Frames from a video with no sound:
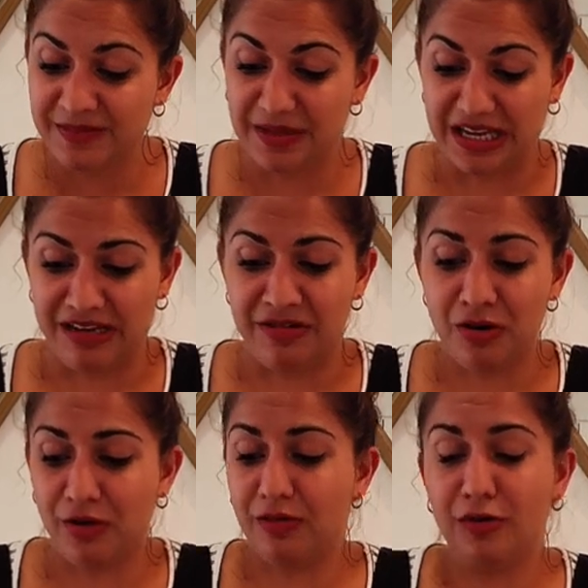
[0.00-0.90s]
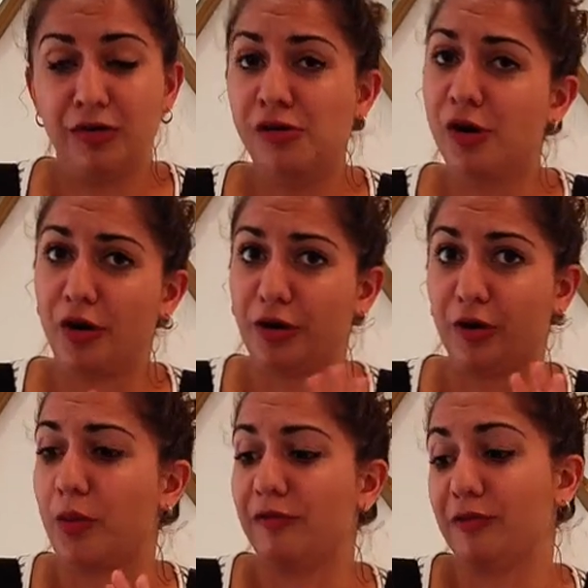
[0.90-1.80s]
But yeah, not a
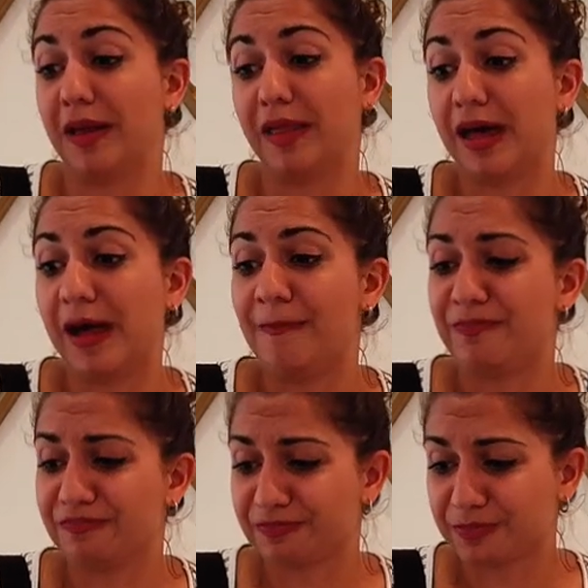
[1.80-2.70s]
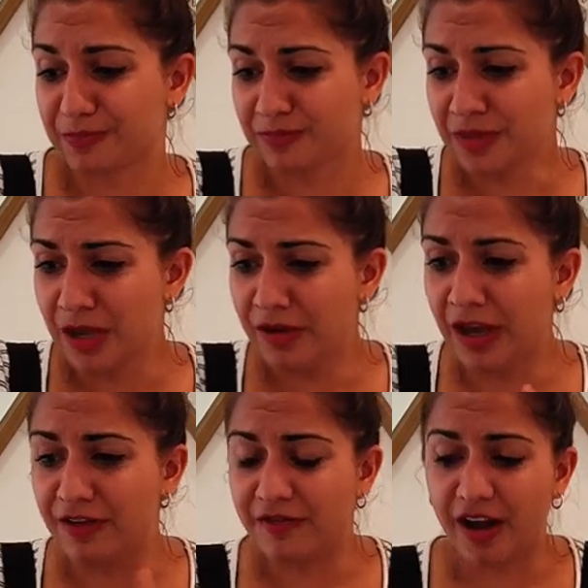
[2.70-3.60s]
good one for me, that.
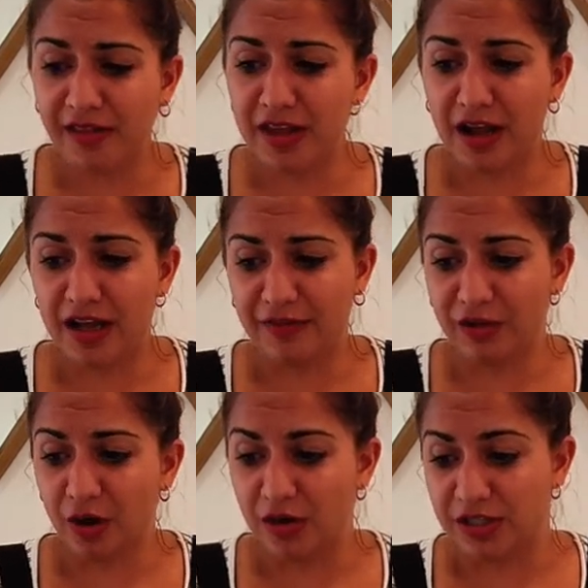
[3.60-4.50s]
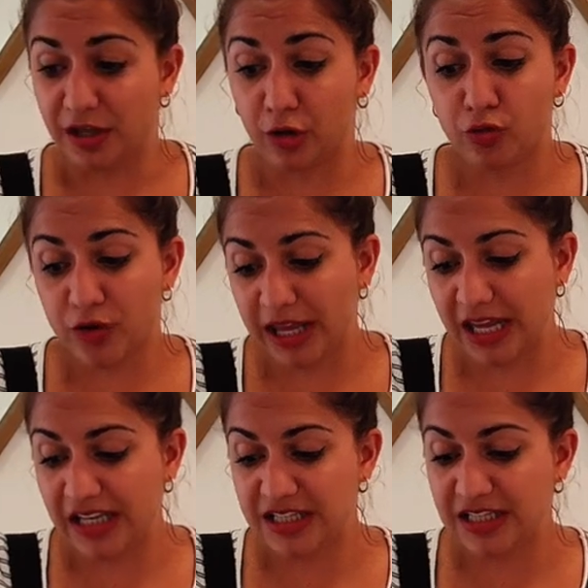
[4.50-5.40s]
Okay, finally I have got the
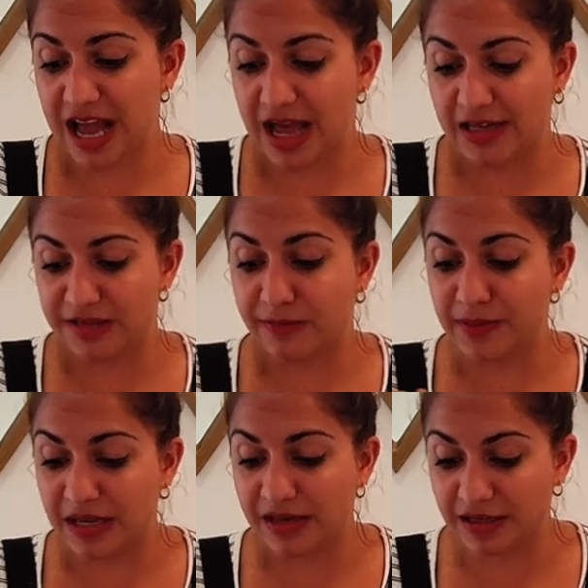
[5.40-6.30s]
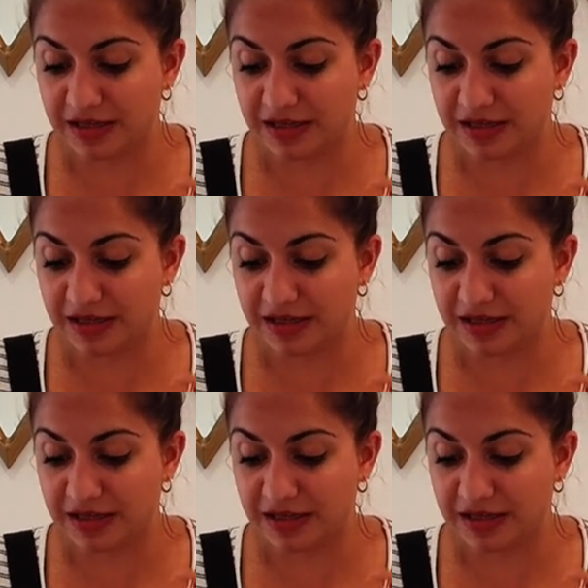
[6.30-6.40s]
cricket and bean